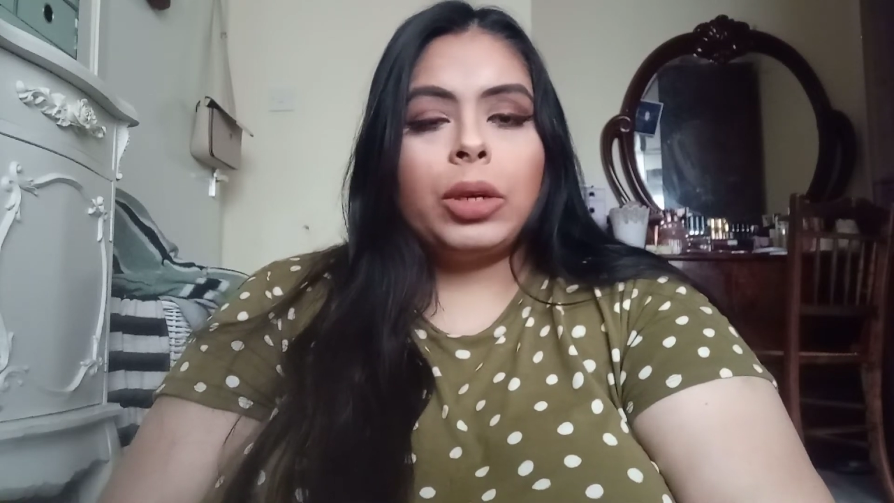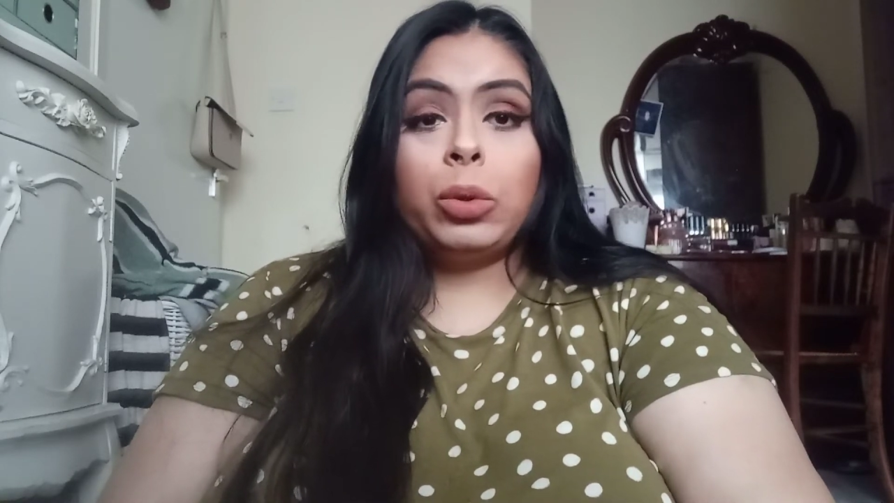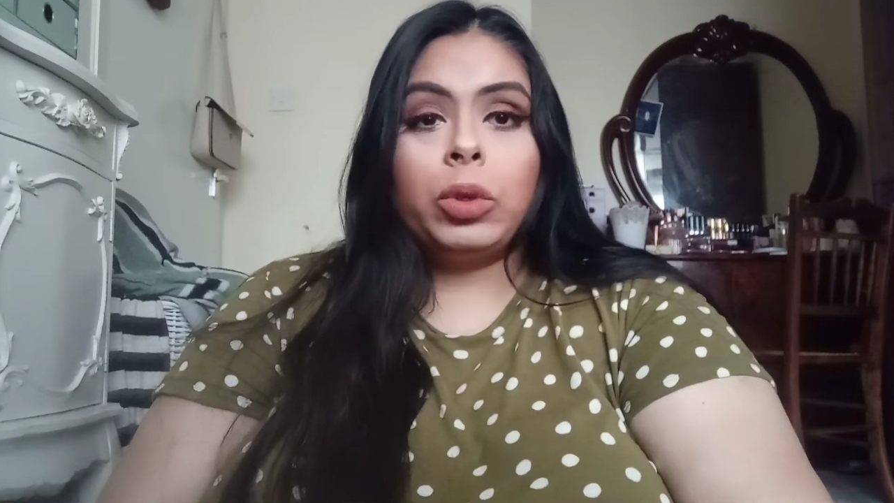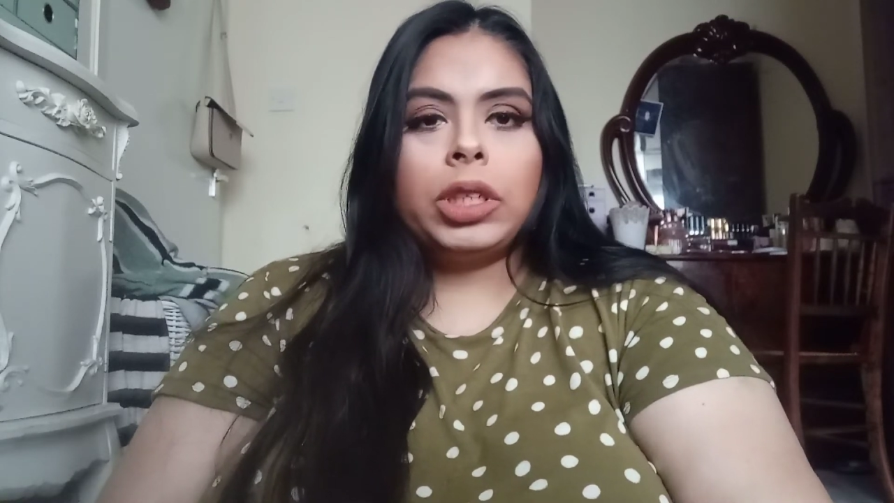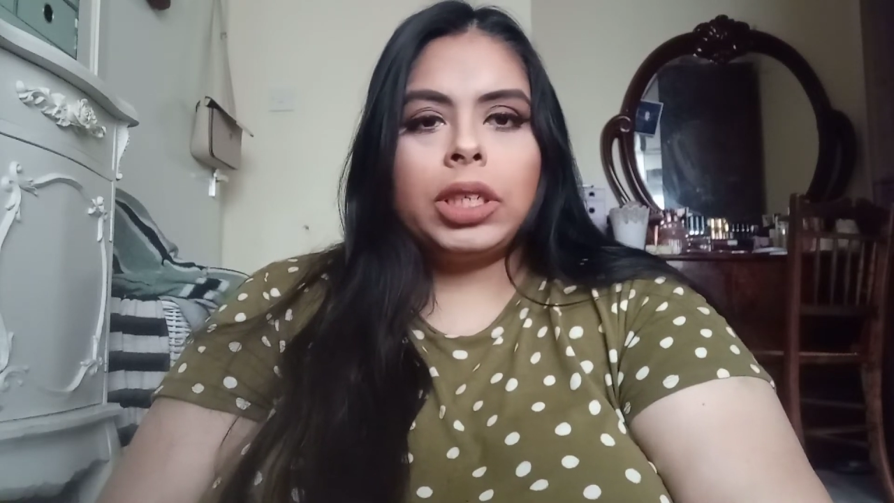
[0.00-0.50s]

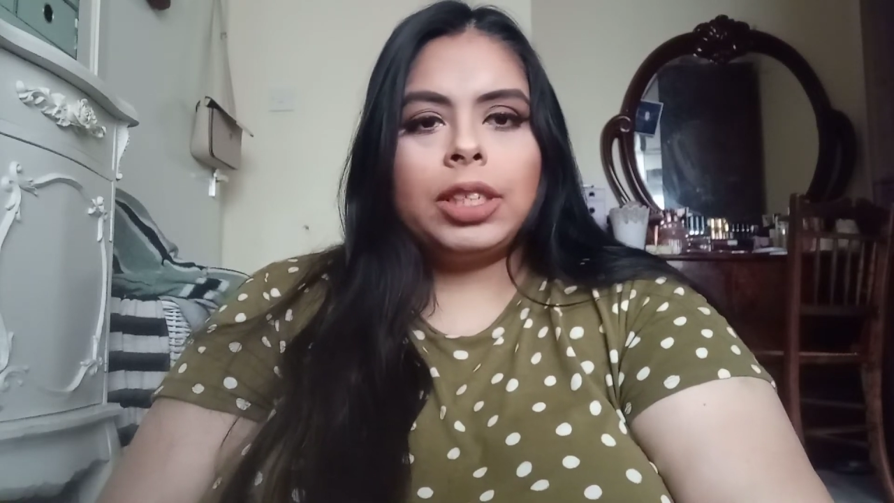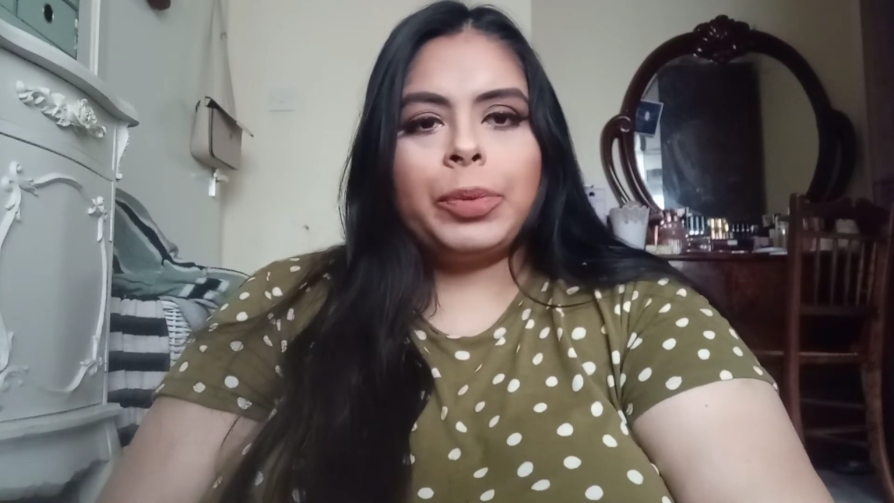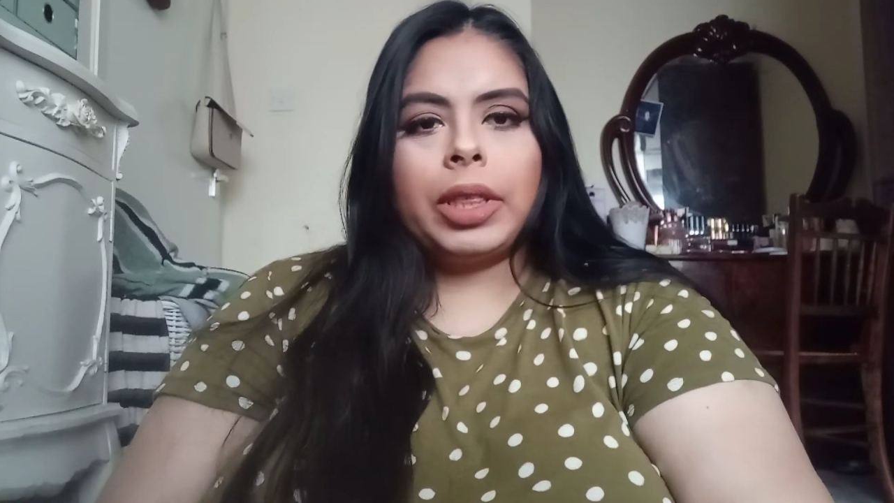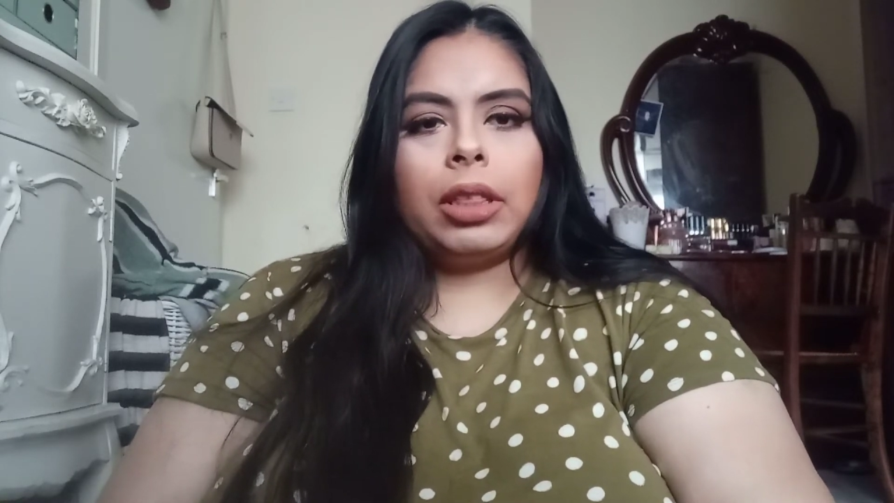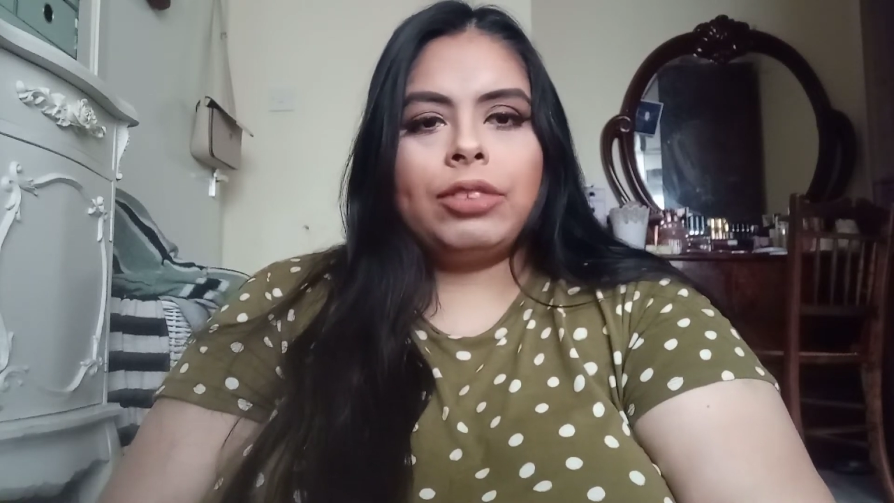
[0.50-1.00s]
orders
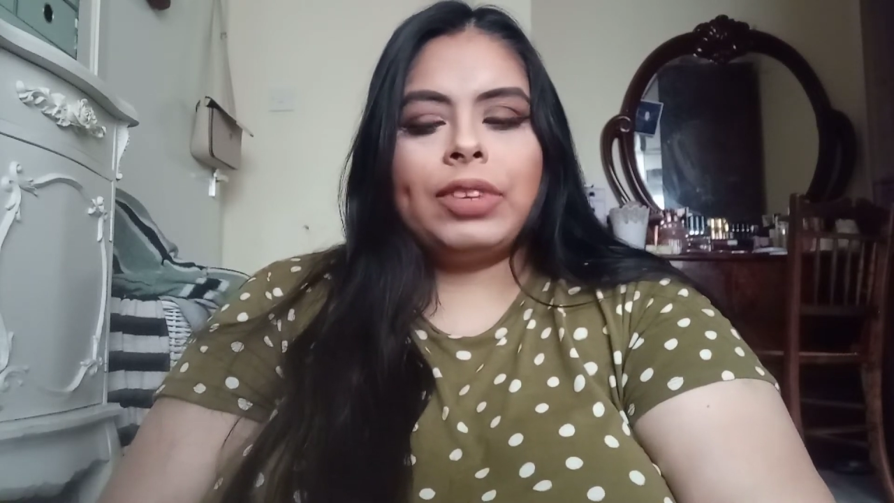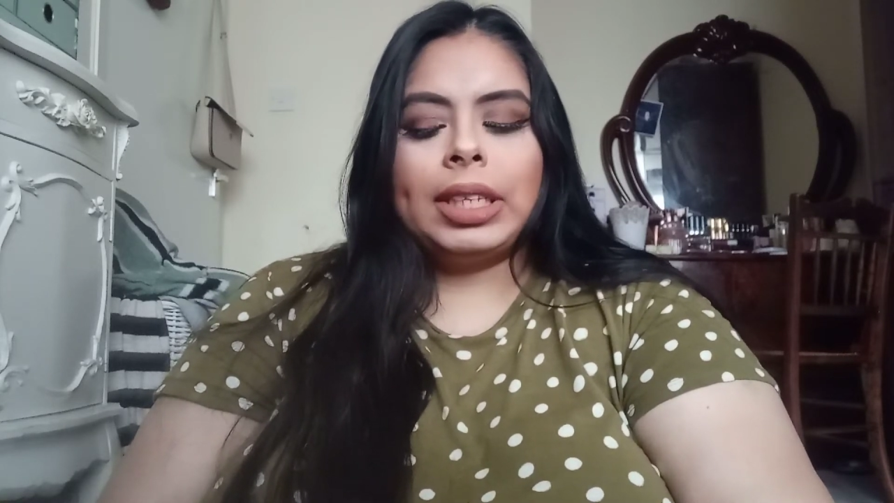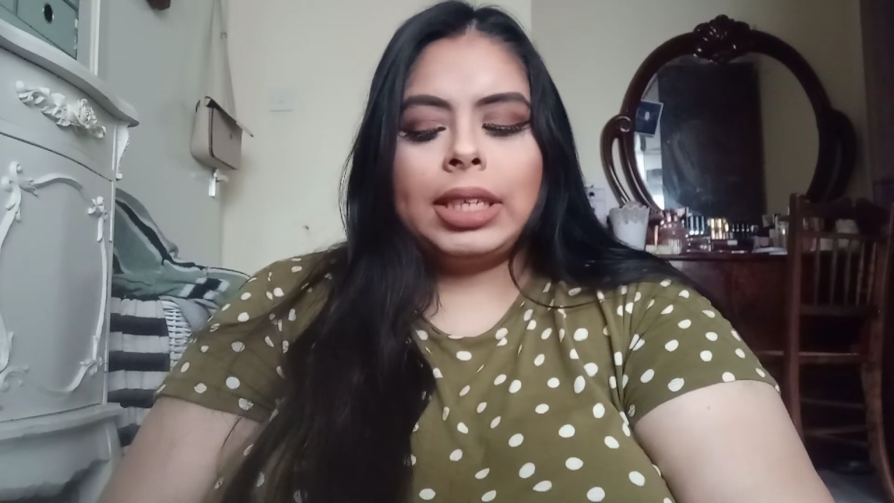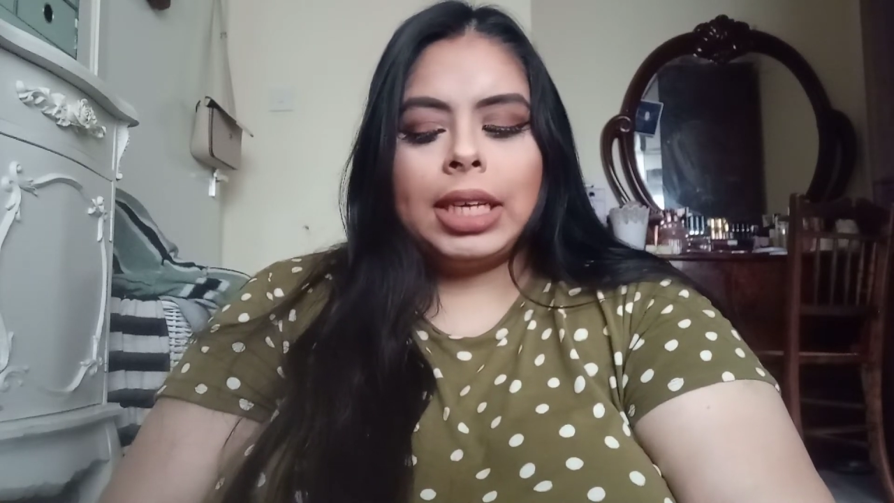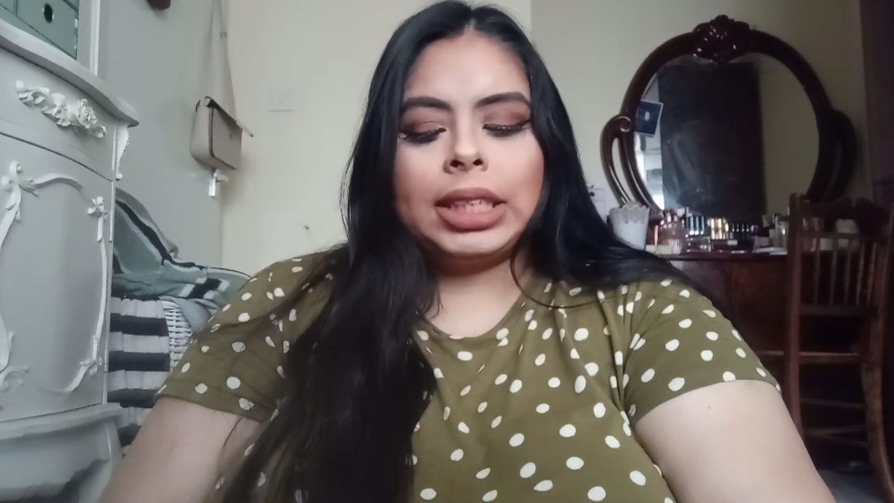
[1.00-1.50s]
with Look
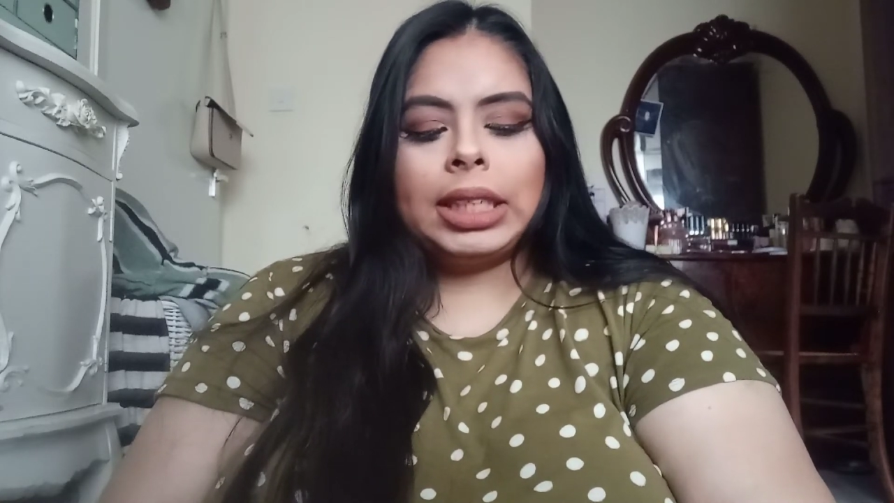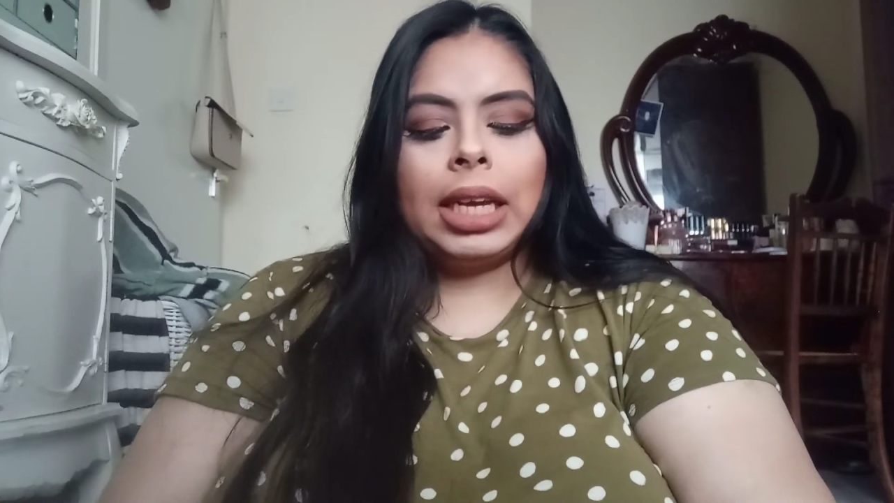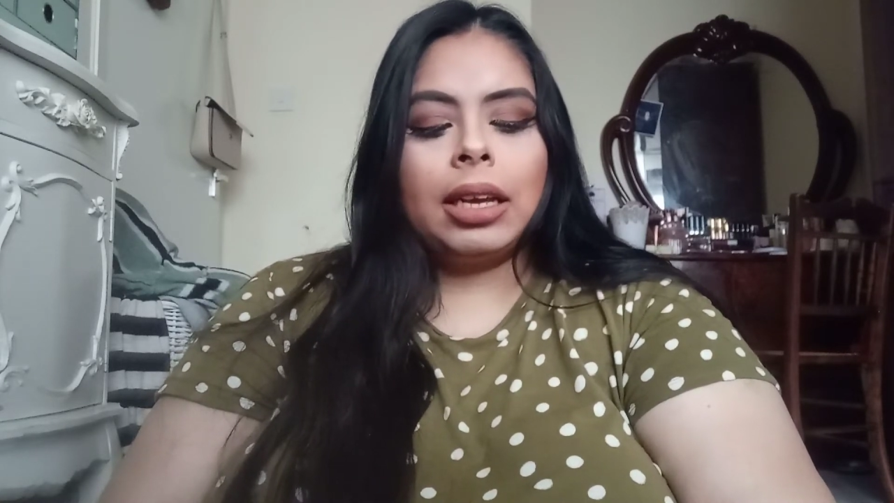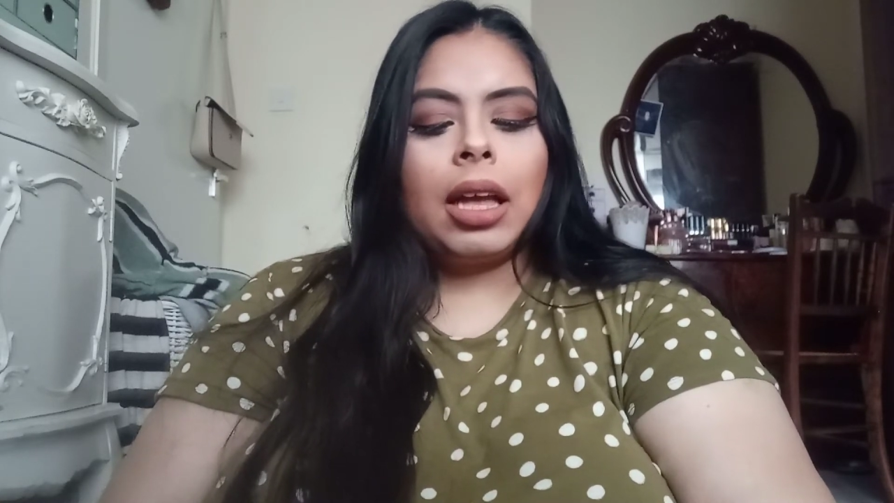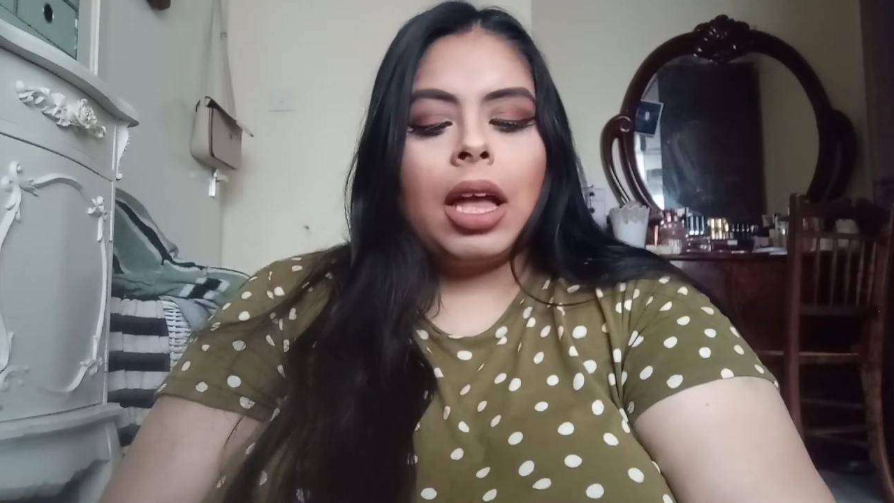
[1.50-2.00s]

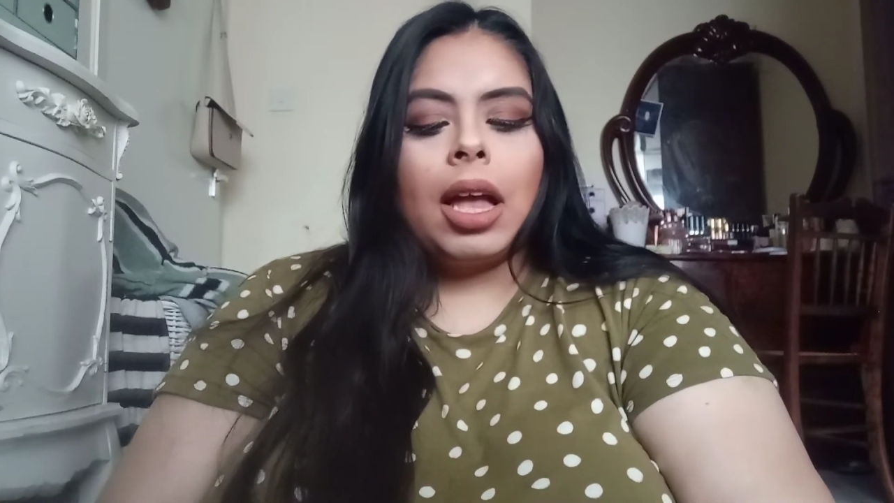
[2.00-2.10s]
Fantastic,